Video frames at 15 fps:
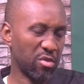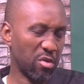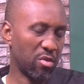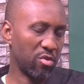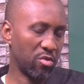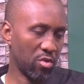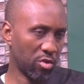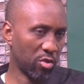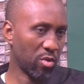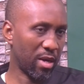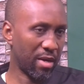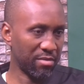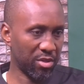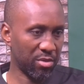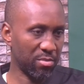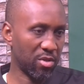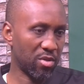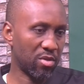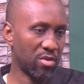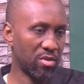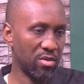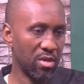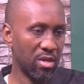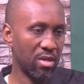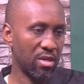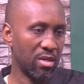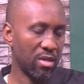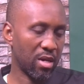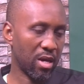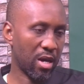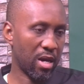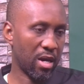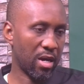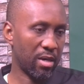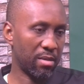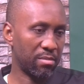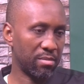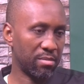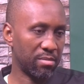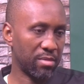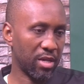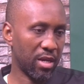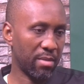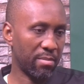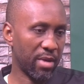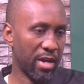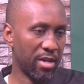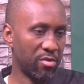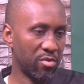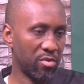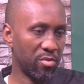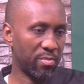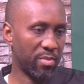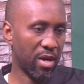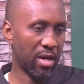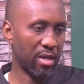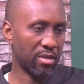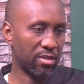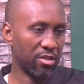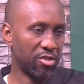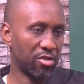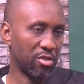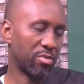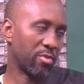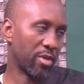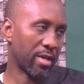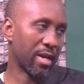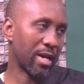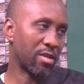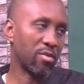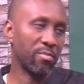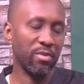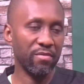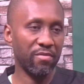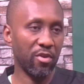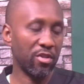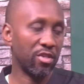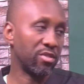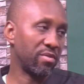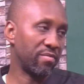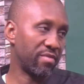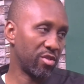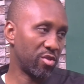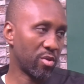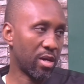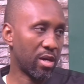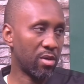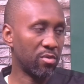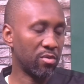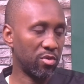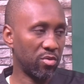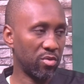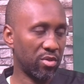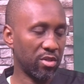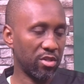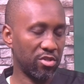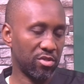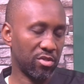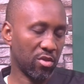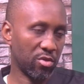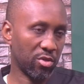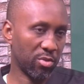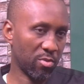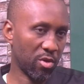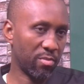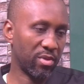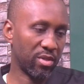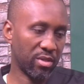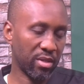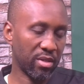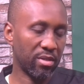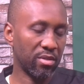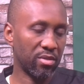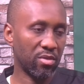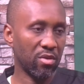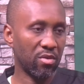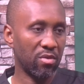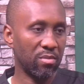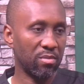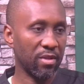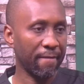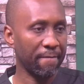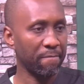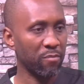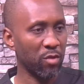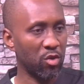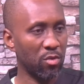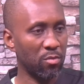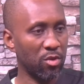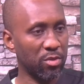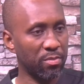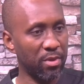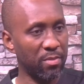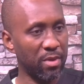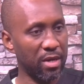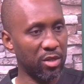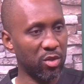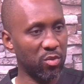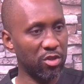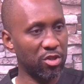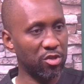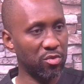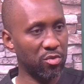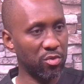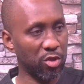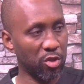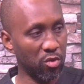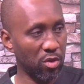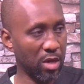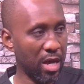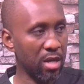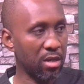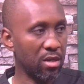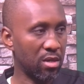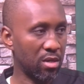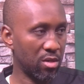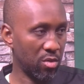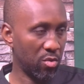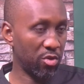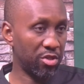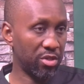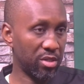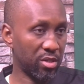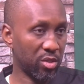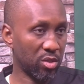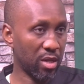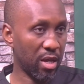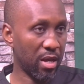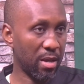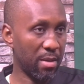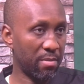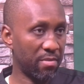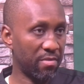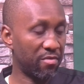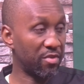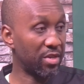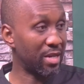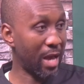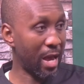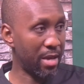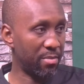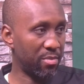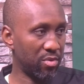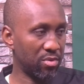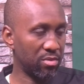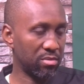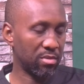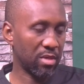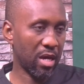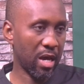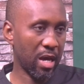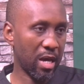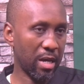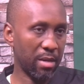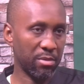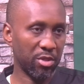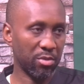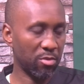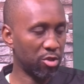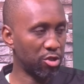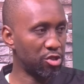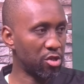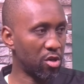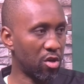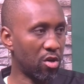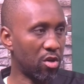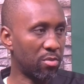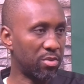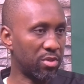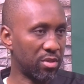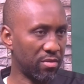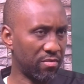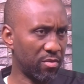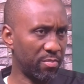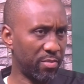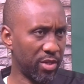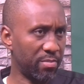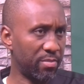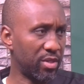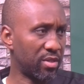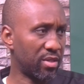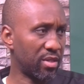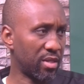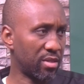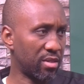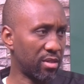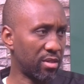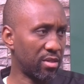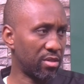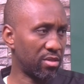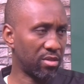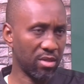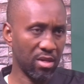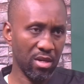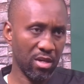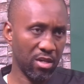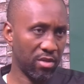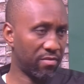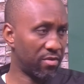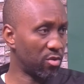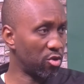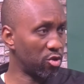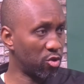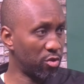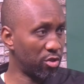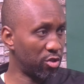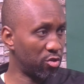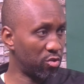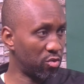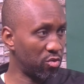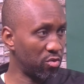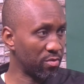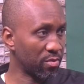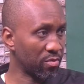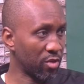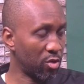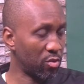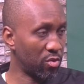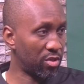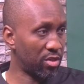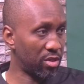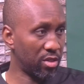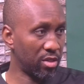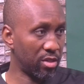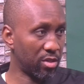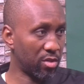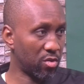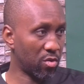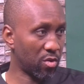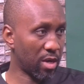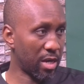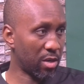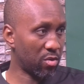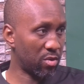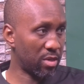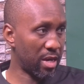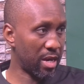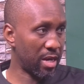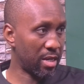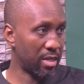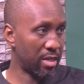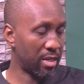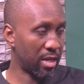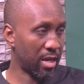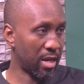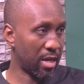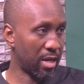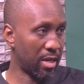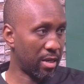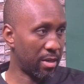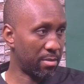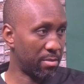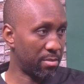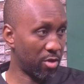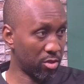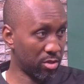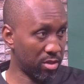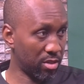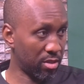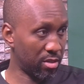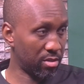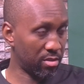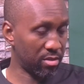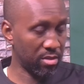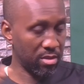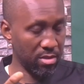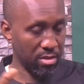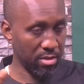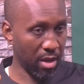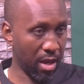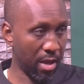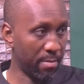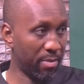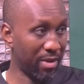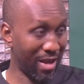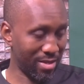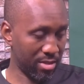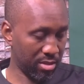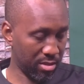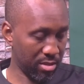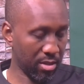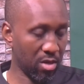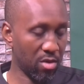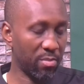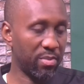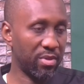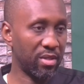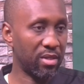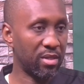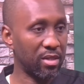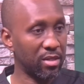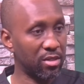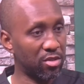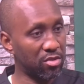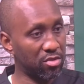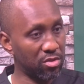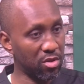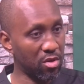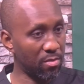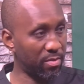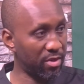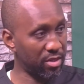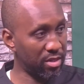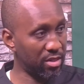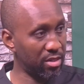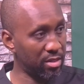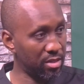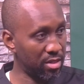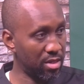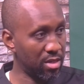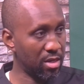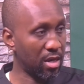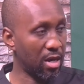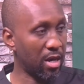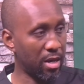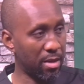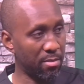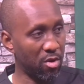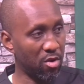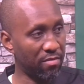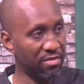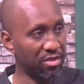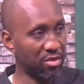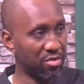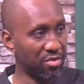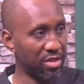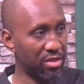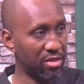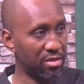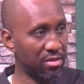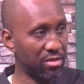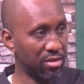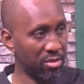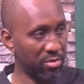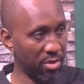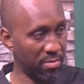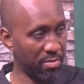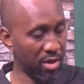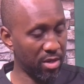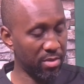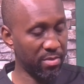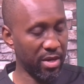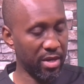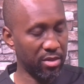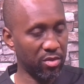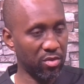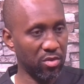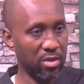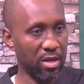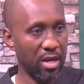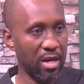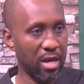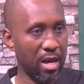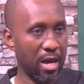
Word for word: Or you also have small um, um, hydropower stations, but it cannot be for individual usage or small businesses or homes. So most people are switched to solar, which is um, reliable, um, small shops, even big businesses. If you go to Idu, you would see Coca-Cola um, bottling um, plant, the company. is completely off the grid. Oh. It's being powered by solar.